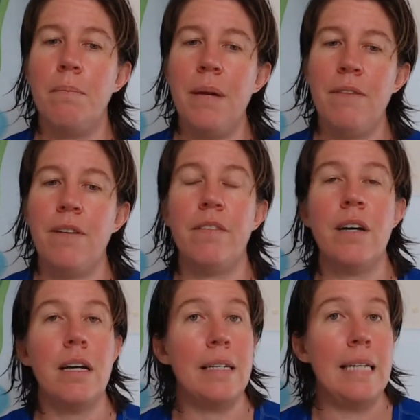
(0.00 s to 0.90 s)
beef
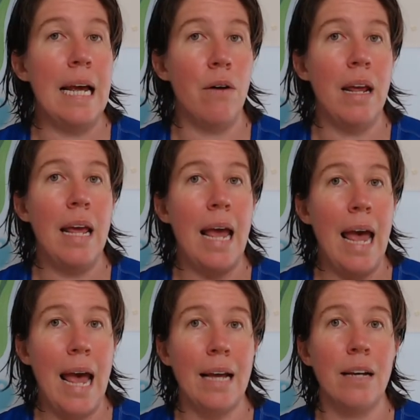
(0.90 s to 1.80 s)
liver, dairy,
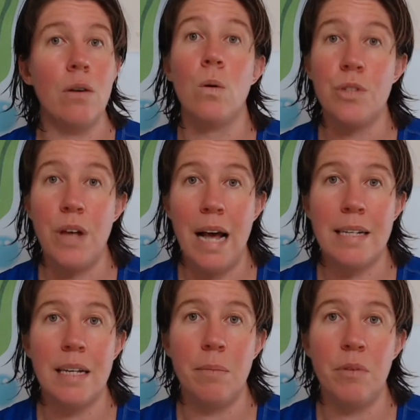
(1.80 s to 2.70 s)
egg also
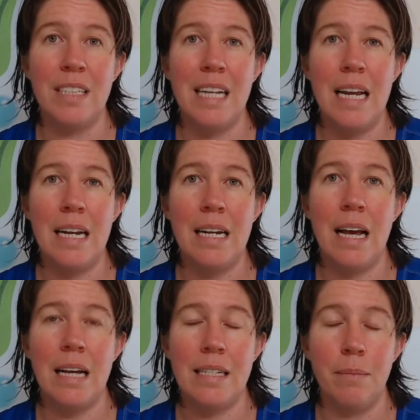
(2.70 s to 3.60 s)
has some of it in
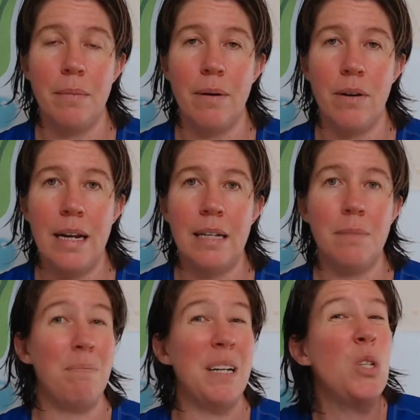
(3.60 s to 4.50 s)

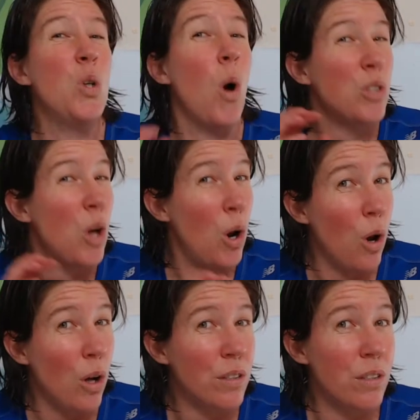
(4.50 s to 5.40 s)
it, but not a
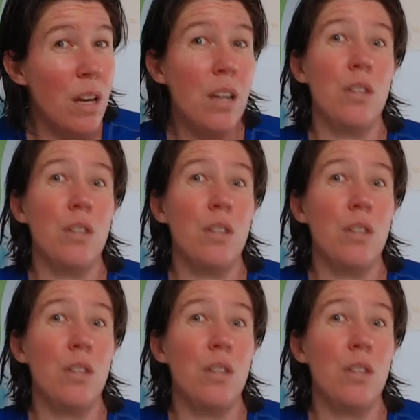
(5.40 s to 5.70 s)
lot.